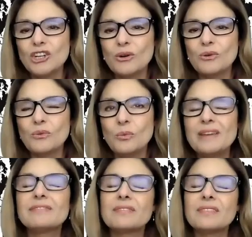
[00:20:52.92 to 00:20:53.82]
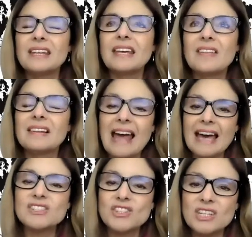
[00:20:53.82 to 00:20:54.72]
know, we've in the
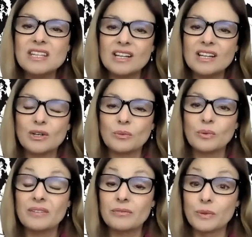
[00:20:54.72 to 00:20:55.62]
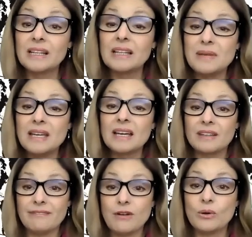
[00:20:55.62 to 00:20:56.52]
last year, we've really begun to
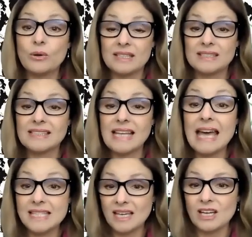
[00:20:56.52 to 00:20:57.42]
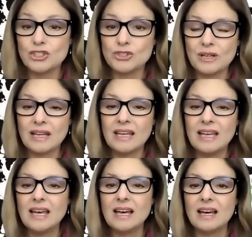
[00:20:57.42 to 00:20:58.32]
focus as a country
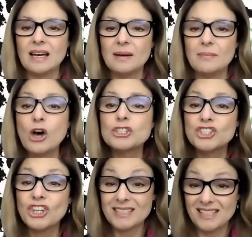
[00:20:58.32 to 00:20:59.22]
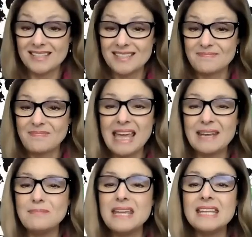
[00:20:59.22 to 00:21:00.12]
um, on justice. And
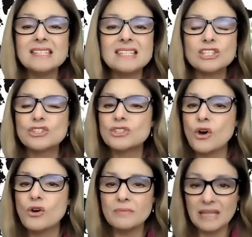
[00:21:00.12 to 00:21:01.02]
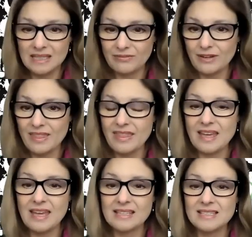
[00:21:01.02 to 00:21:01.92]
it means so many different
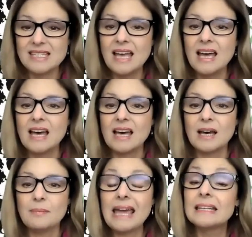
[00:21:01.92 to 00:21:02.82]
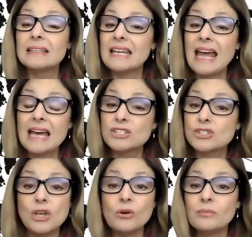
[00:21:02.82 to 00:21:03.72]
things. Um, and it has
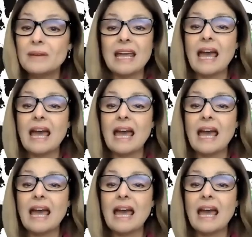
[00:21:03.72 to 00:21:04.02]
so many